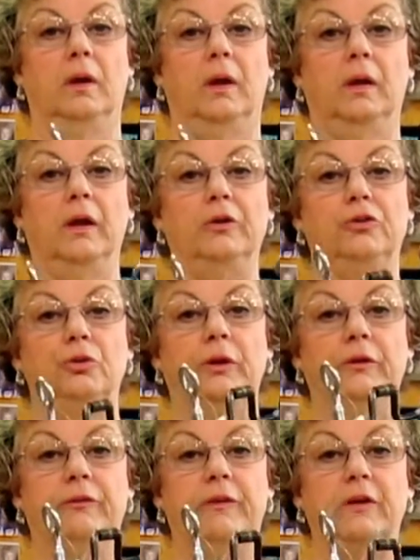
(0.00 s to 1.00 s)
and let you
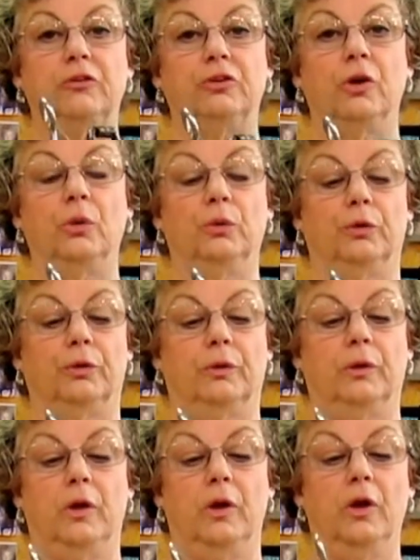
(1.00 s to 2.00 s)
lift that shoulder.
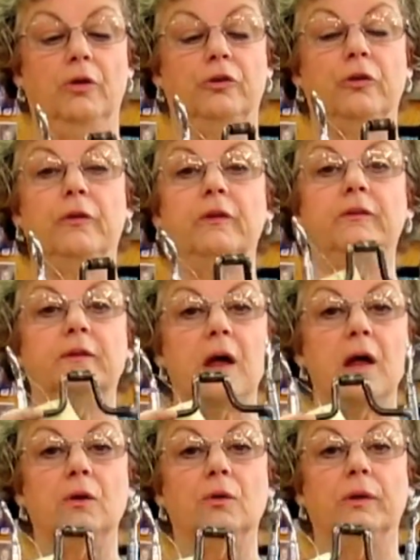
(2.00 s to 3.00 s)
So this
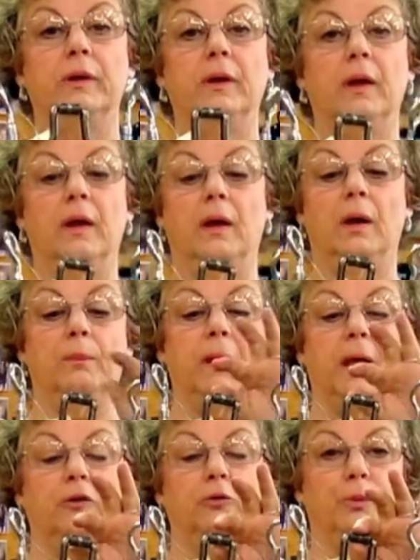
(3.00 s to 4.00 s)
not only
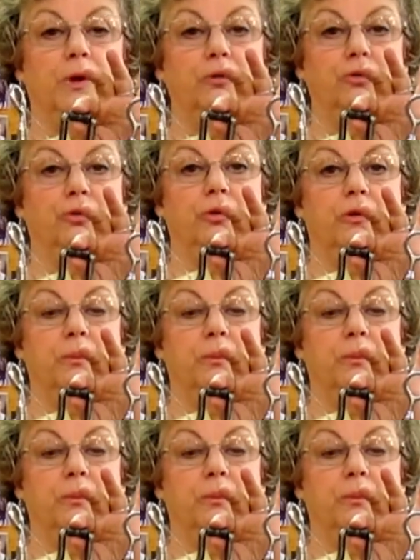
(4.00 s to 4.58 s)
applies pressure to the